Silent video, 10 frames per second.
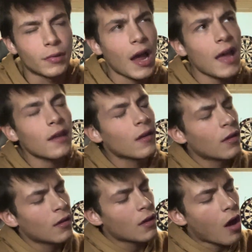But
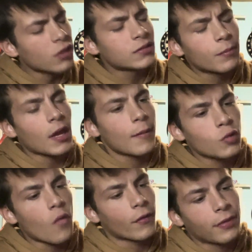I'll sometimes
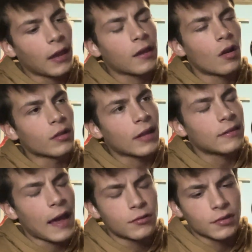overthink, and I'll get
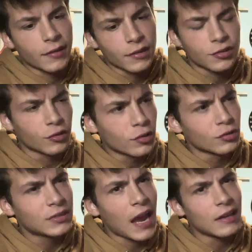down to like this
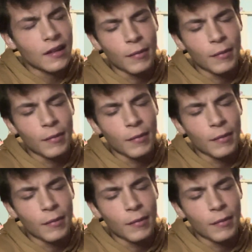little tiny thing.